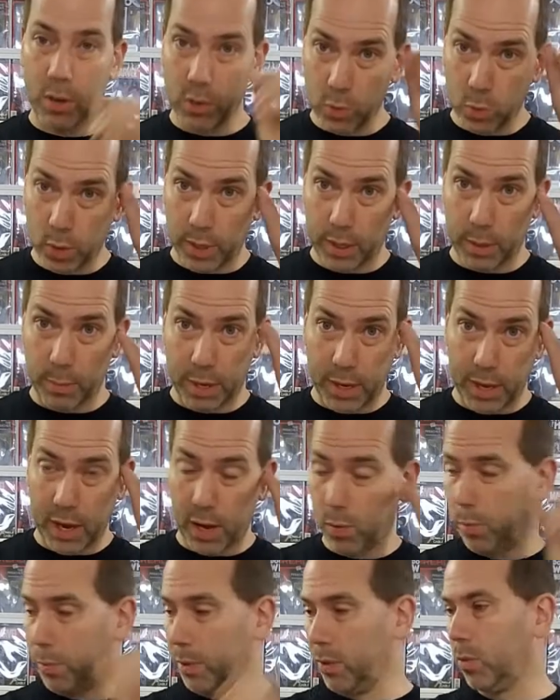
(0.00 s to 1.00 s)
I was working on my
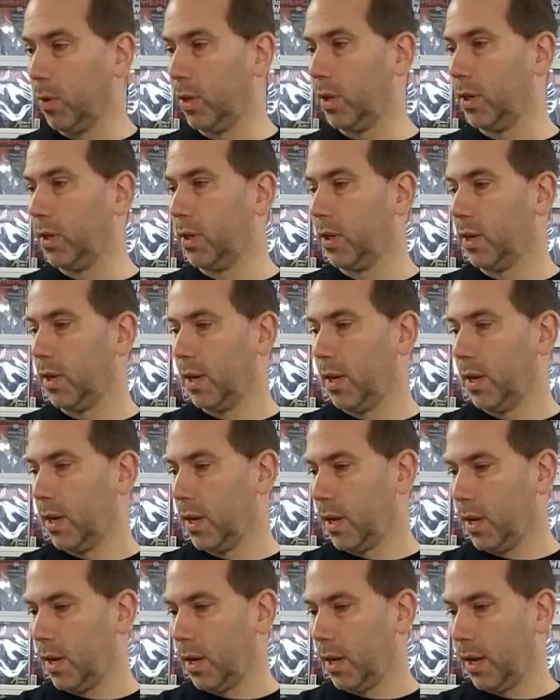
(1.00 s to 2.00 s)
Catwoman run,
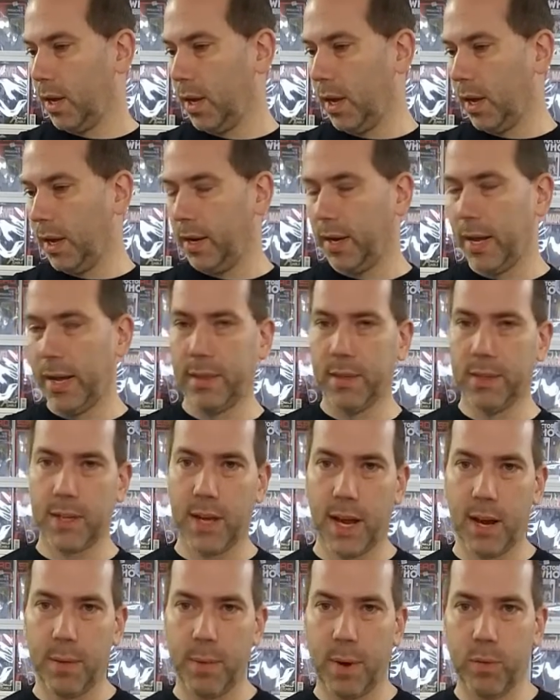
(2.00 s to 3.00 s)
and at the
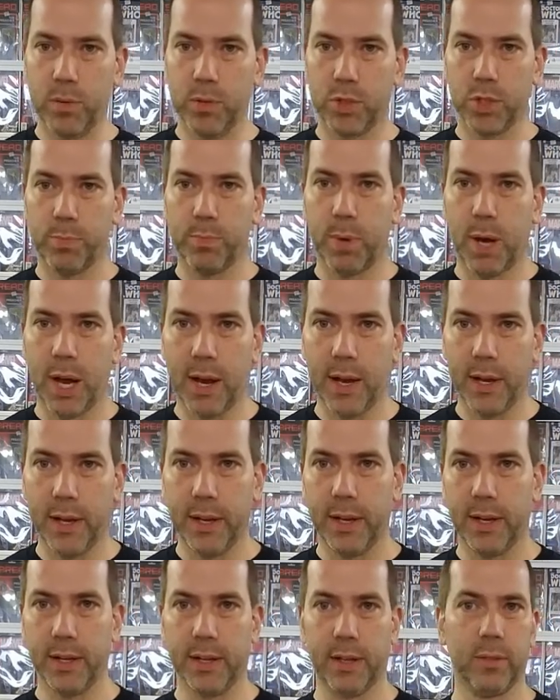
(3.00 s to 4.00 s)
time I was just
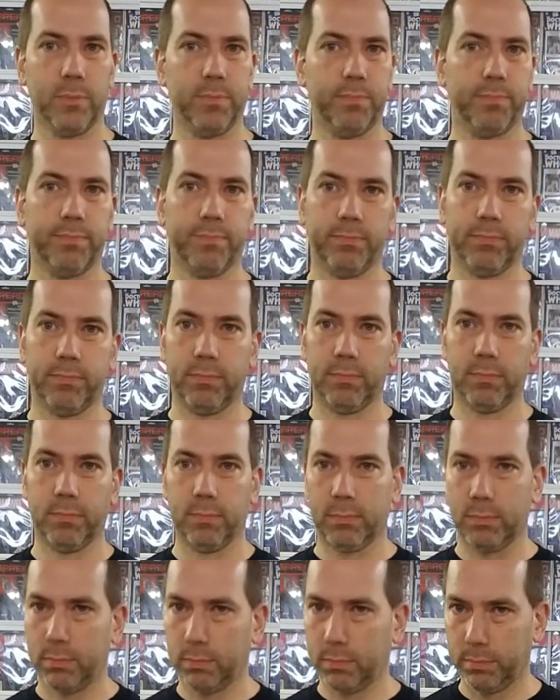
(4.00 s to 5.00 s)
buying
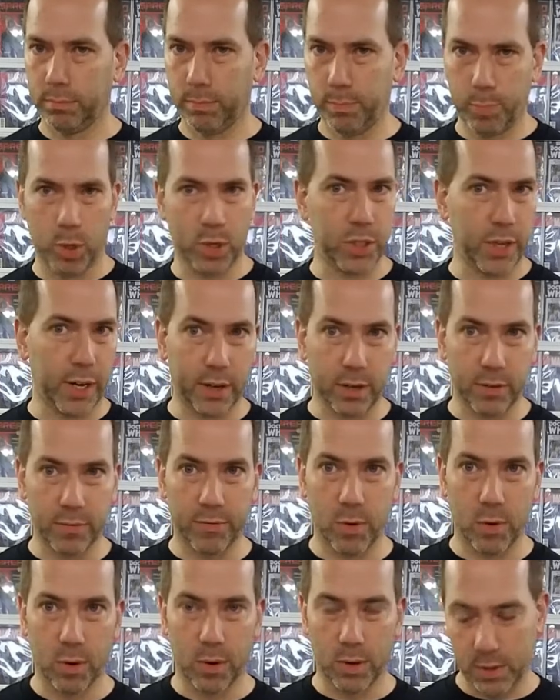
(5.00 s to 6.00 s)
books I could
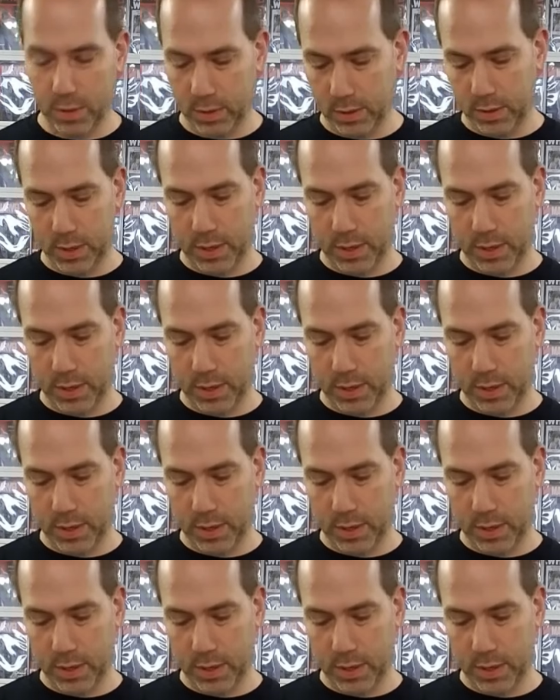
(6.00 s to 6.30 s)
afford.